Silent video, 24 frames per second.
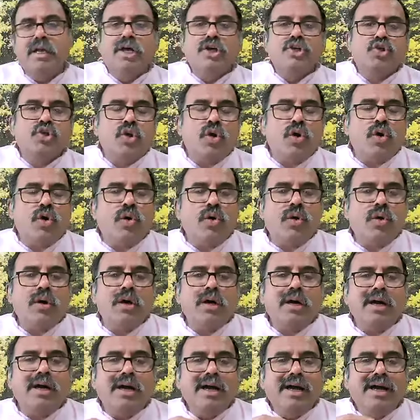So
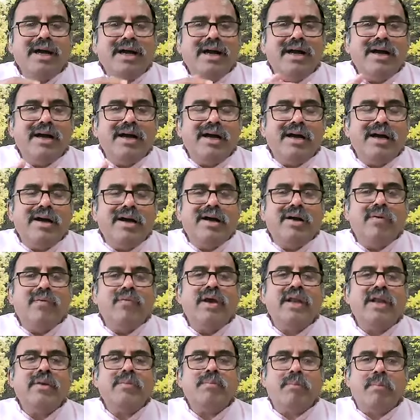
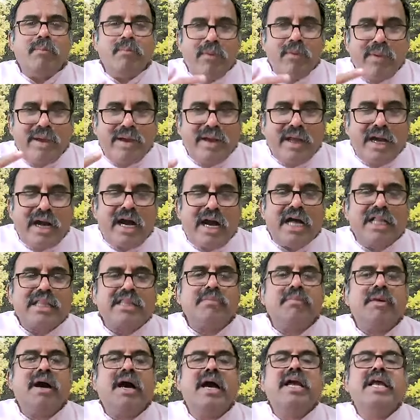when
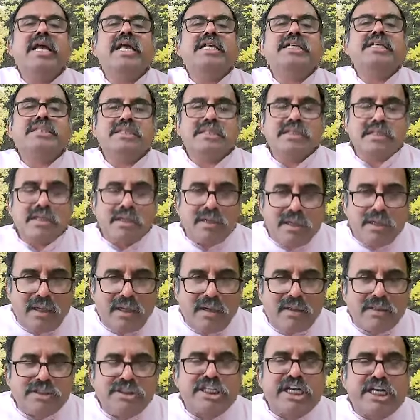Atma is
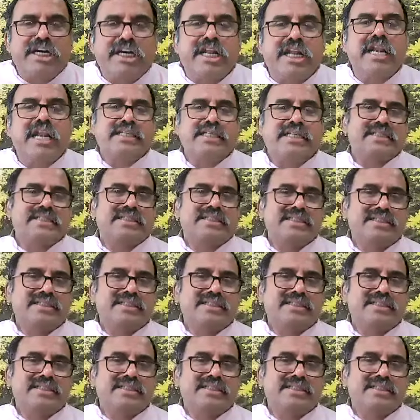genderless,